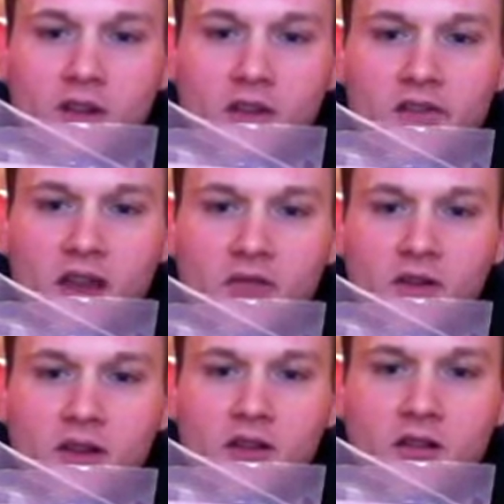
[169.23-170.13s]

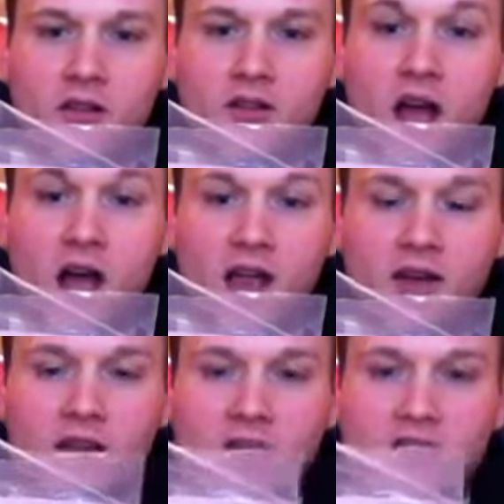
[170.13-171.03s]
centering
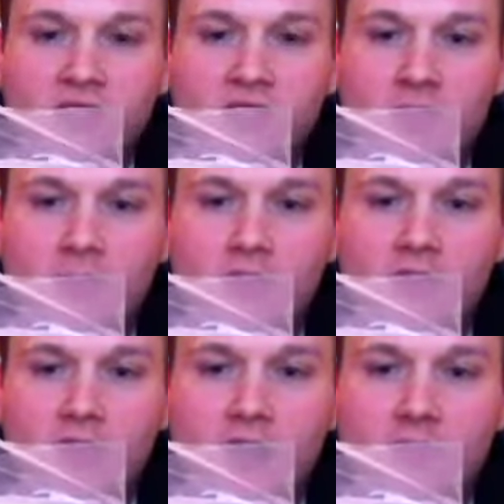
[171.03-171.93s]
9, edges
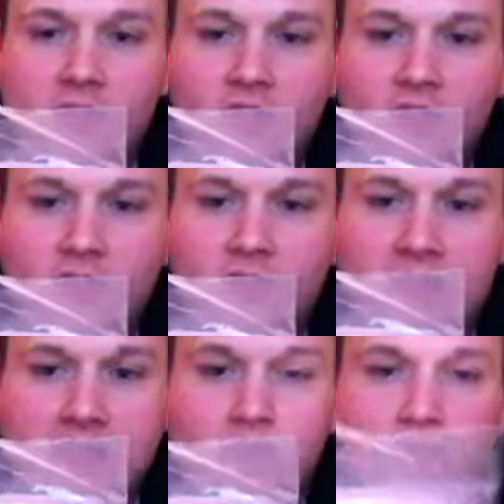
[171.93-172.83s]
9.5, and surface
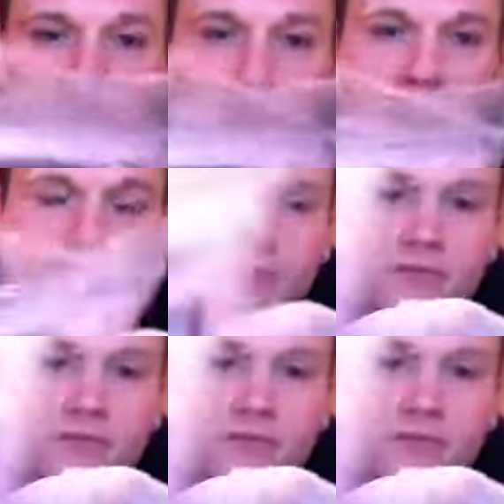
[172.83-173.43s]
8.5.